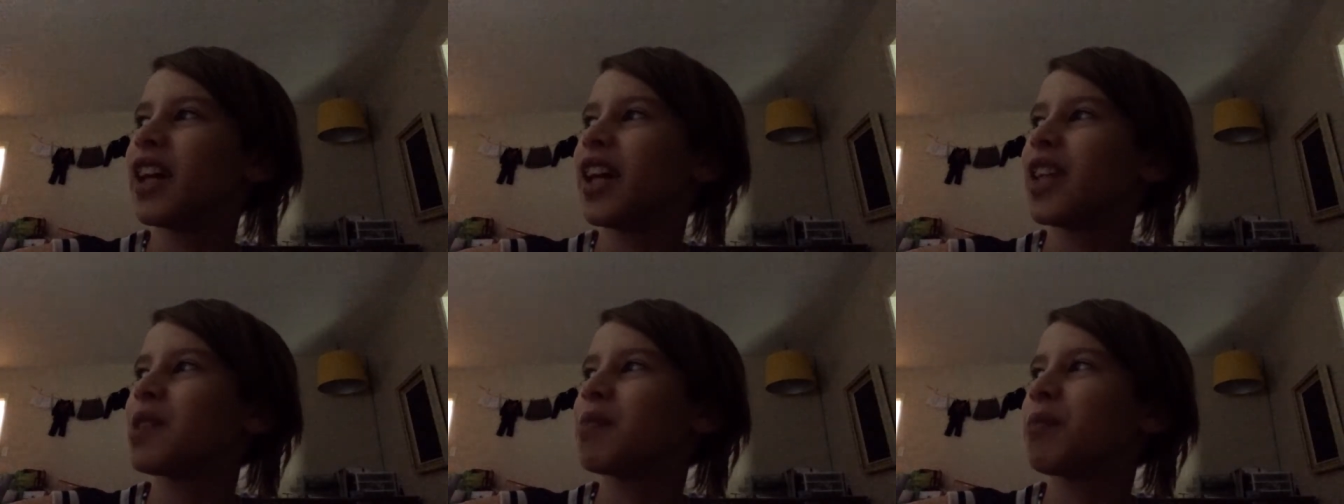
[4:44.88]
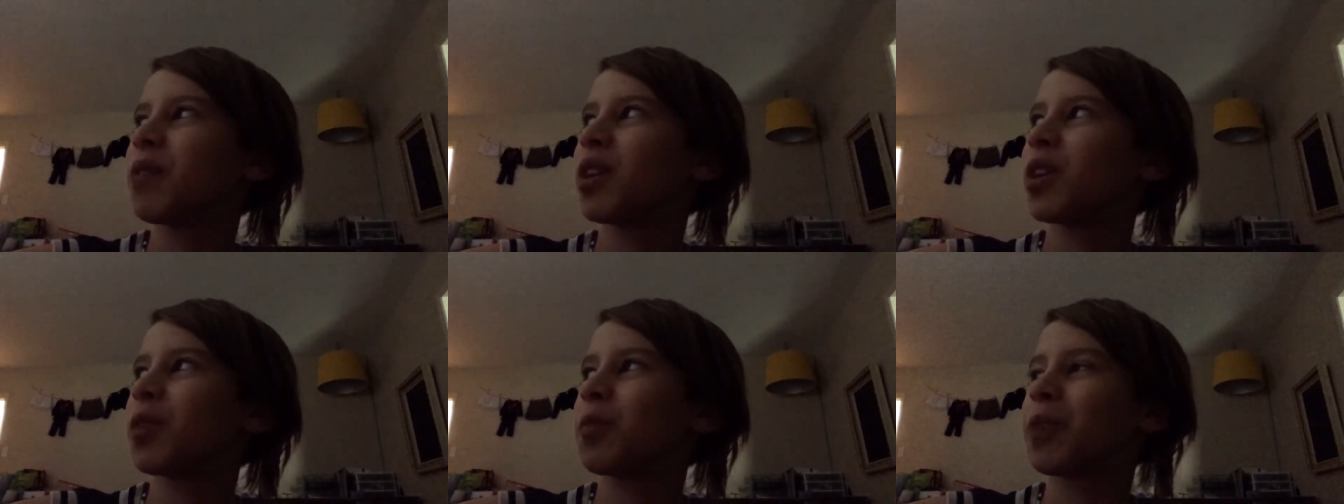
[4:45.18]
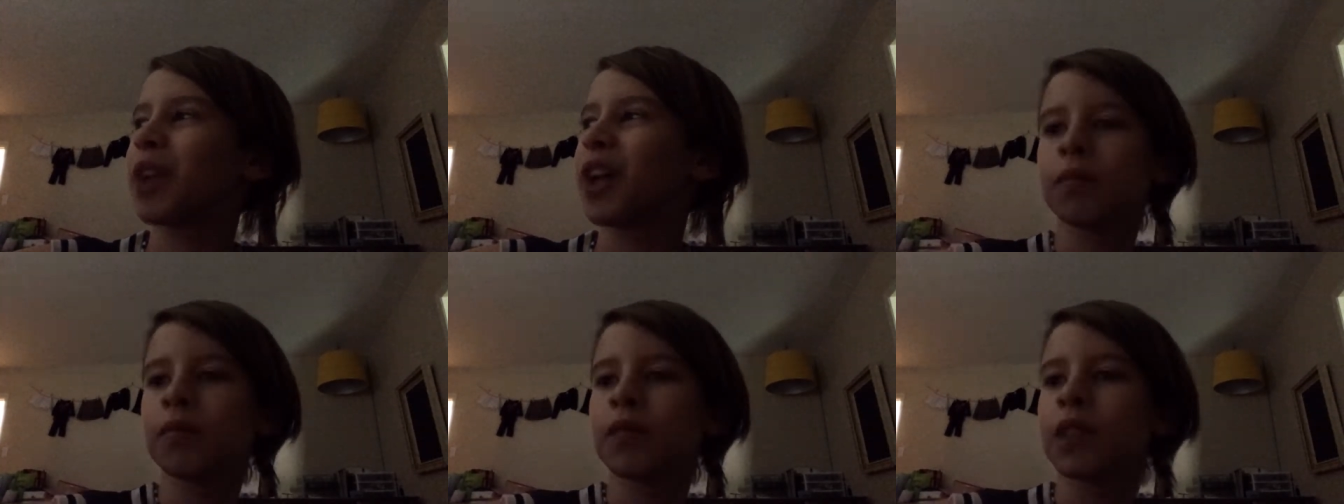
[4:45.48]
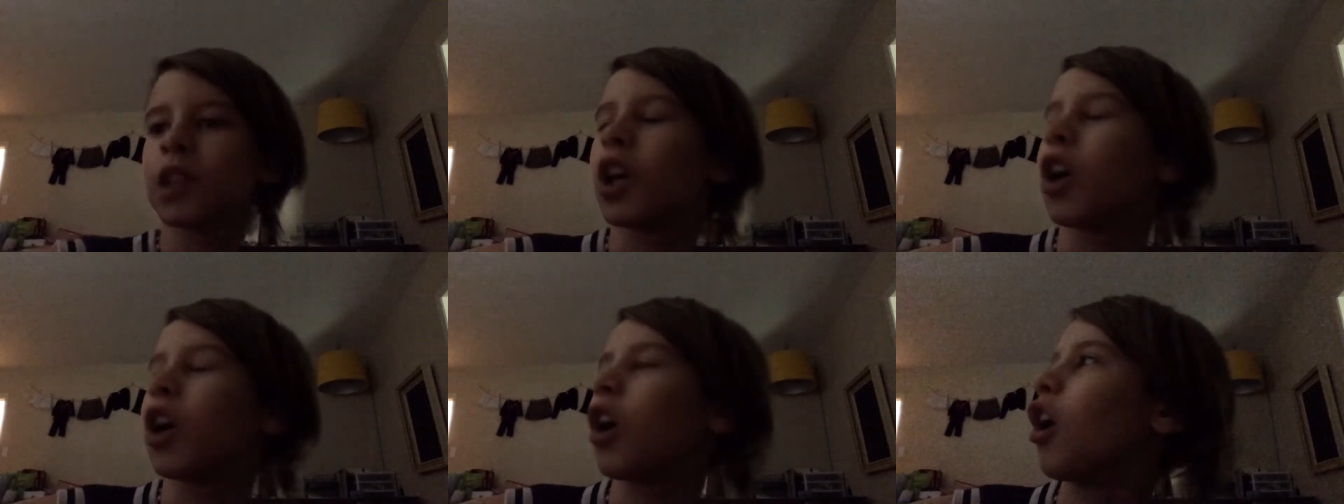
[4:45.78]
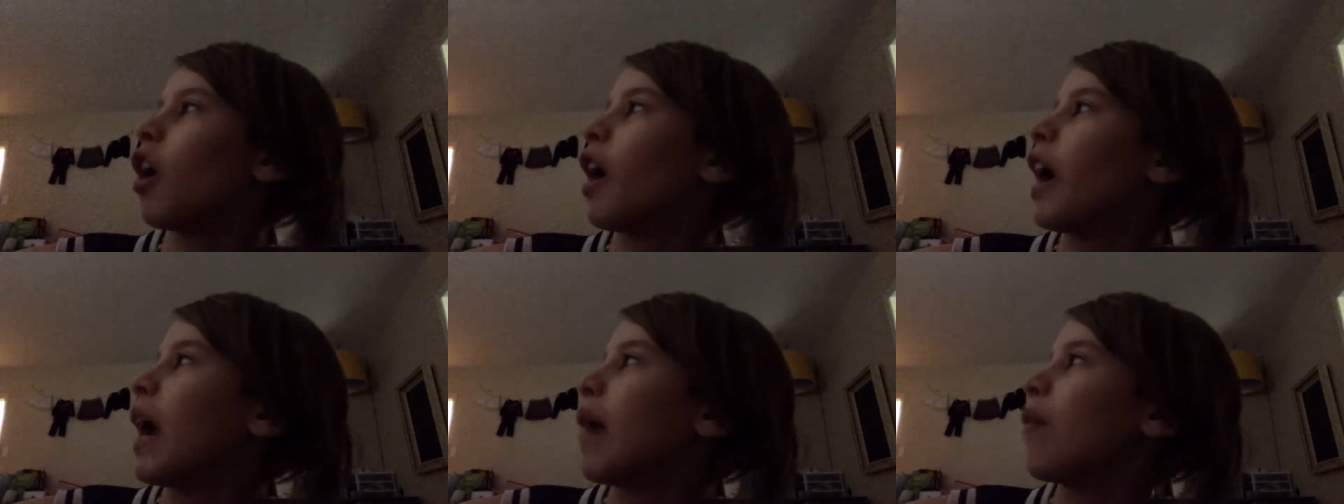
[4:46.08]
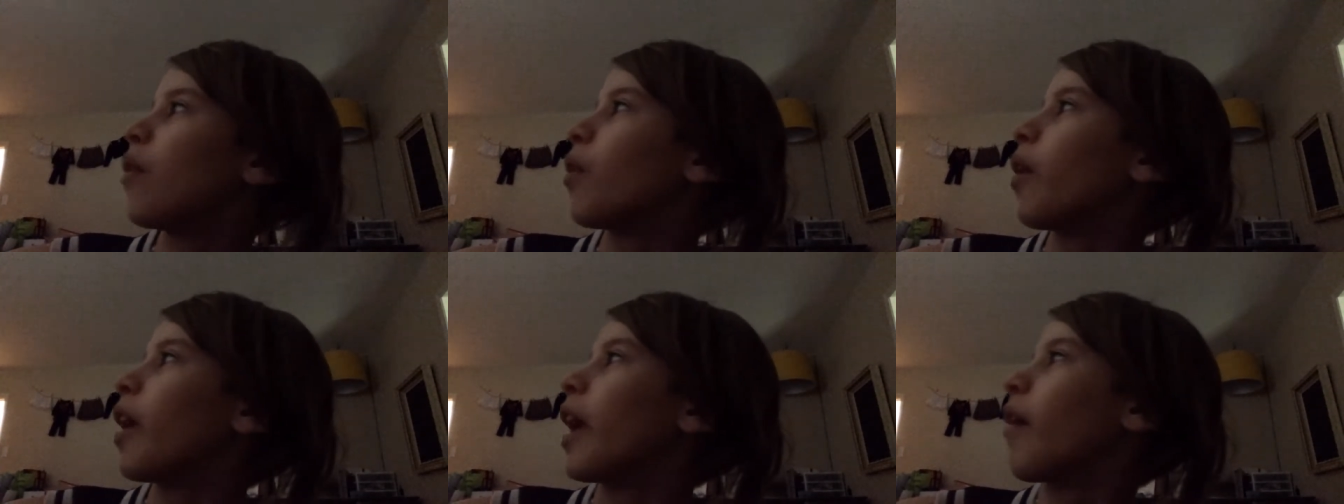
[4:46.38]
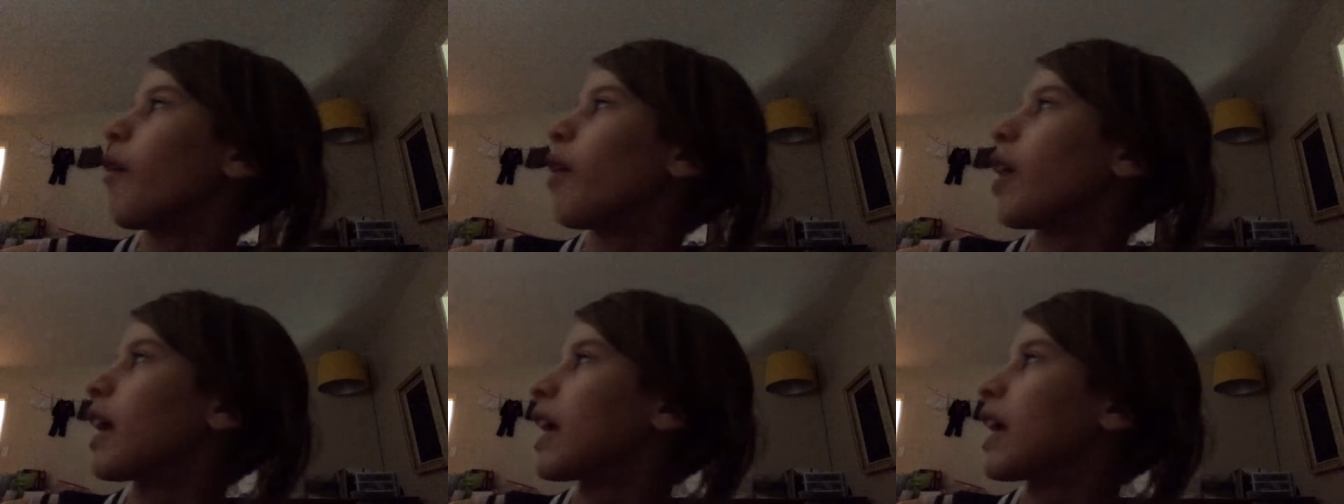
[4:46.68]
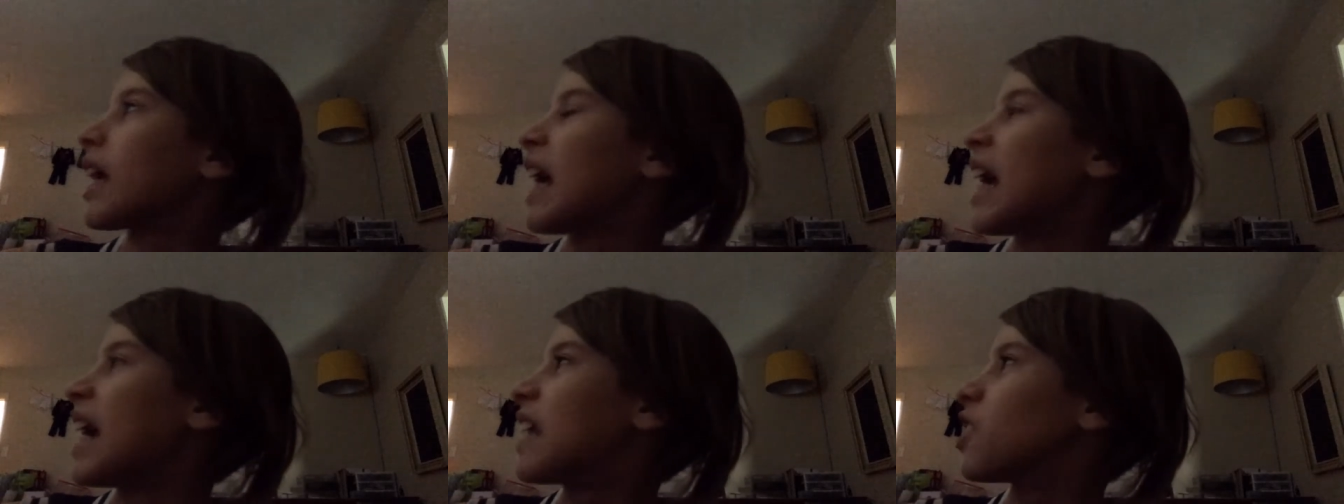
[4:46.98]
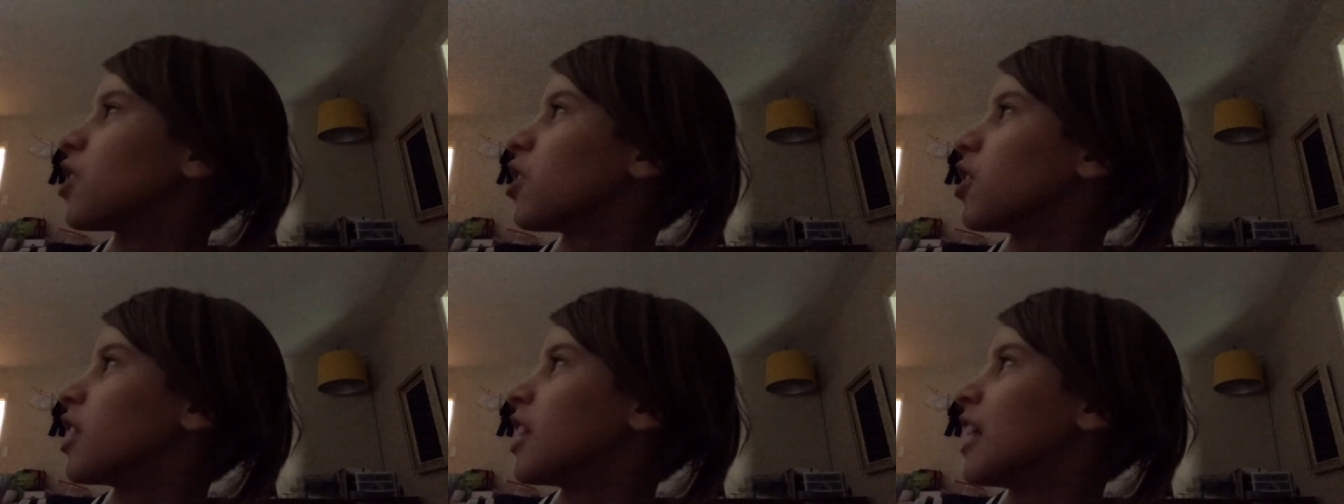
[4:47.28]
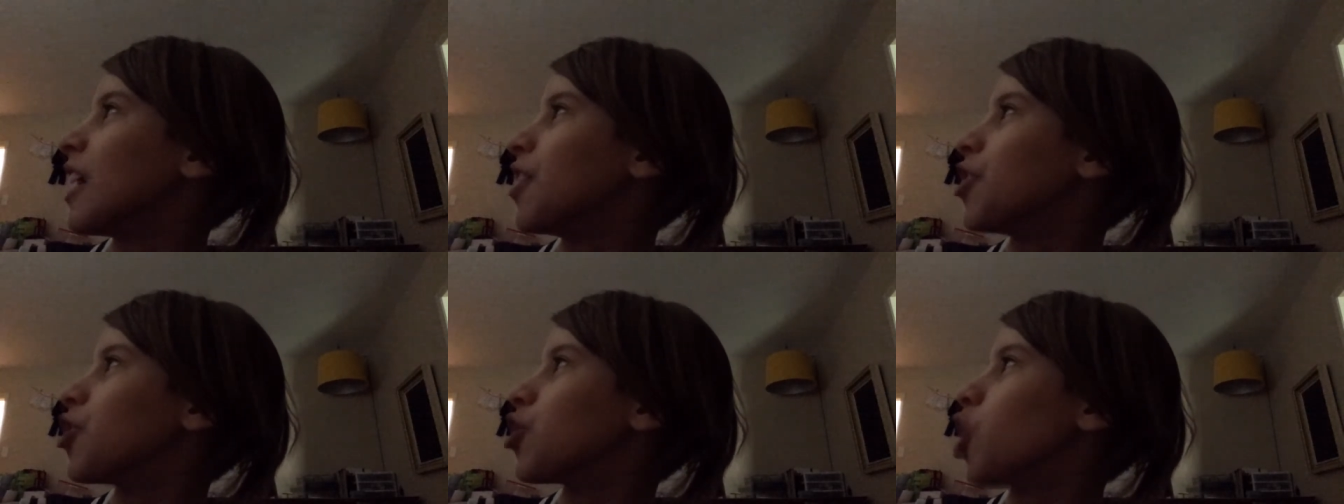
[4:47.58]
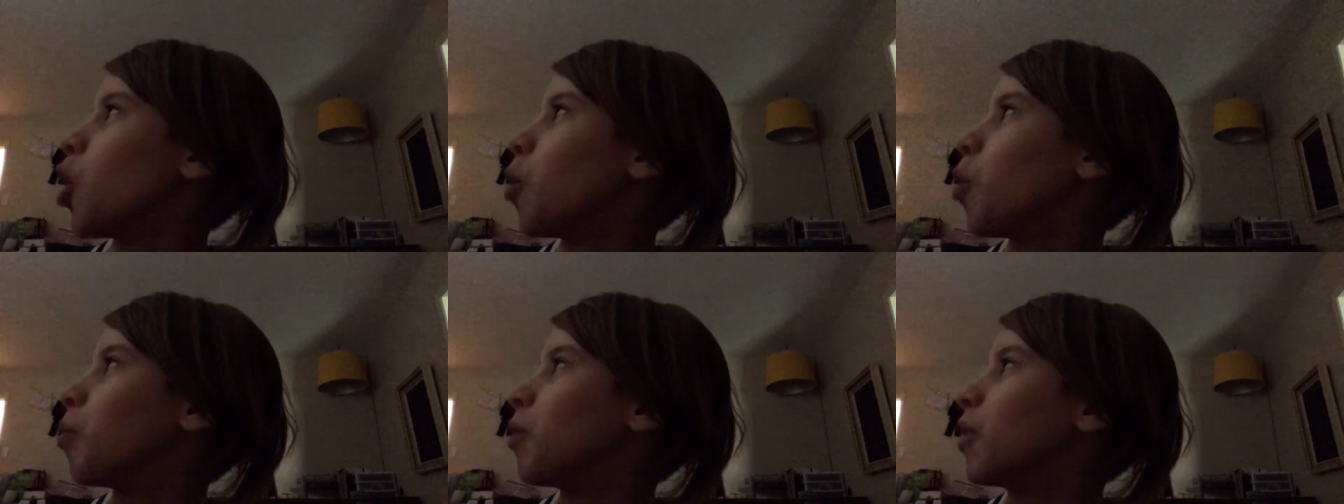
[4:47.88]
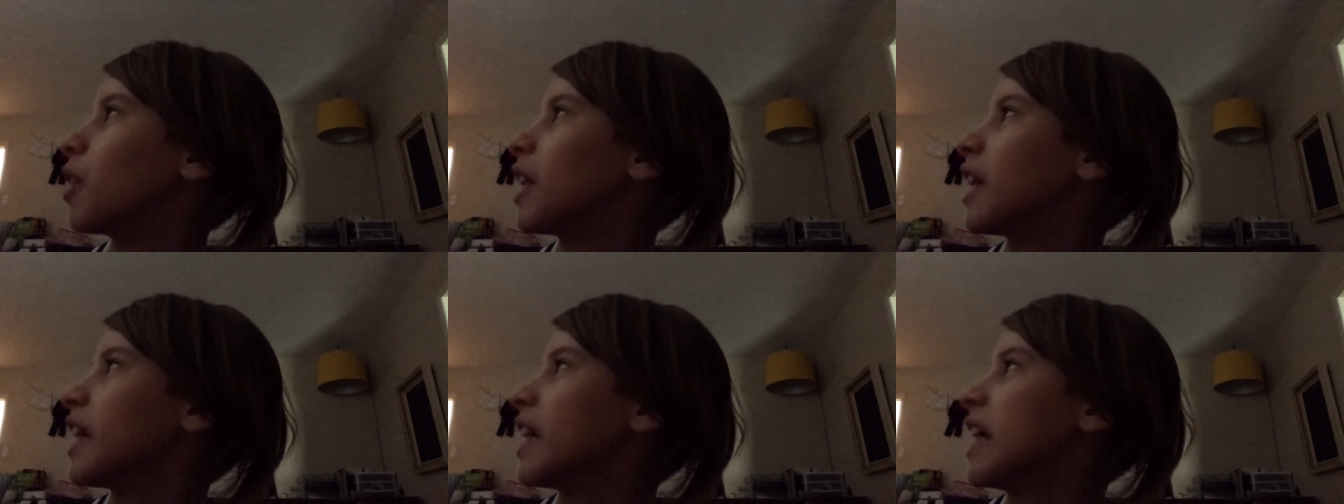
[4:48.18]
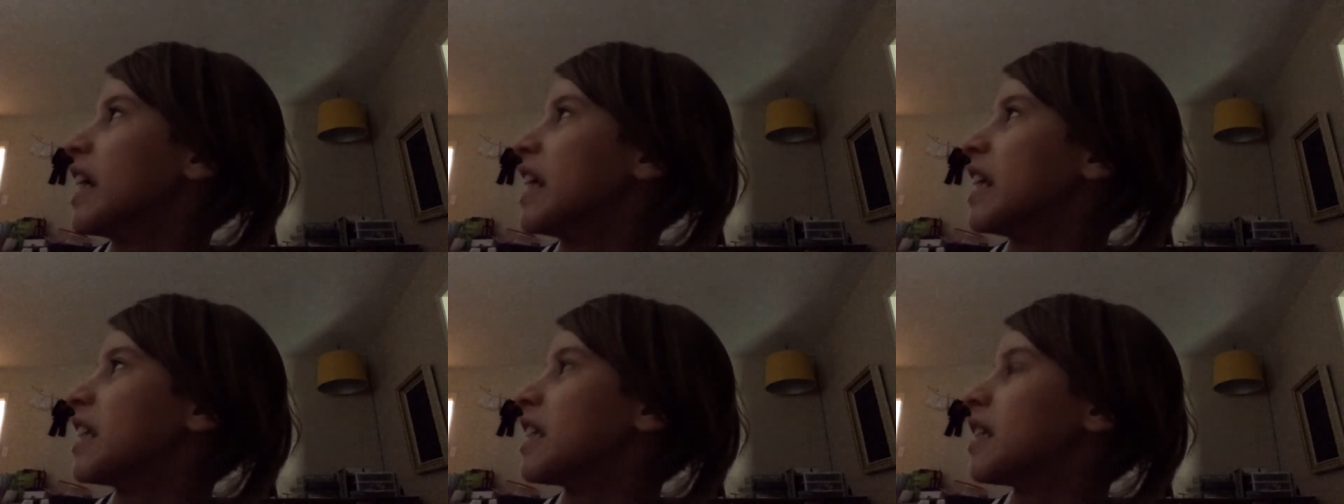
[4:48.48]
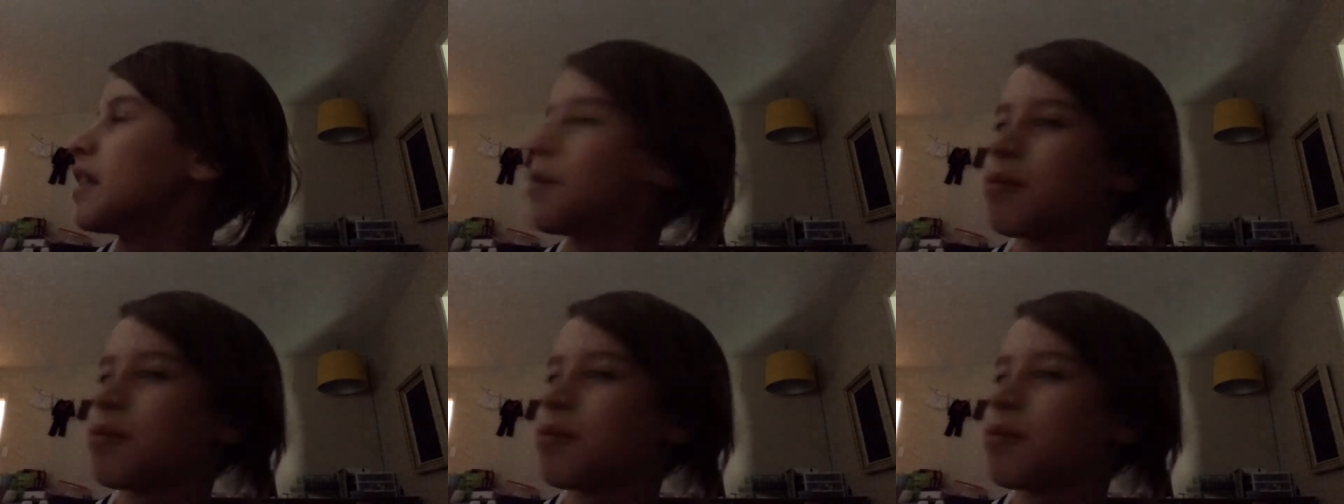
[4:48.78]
that's Markiplier. All right, everyone, I want to cancel the intro, please.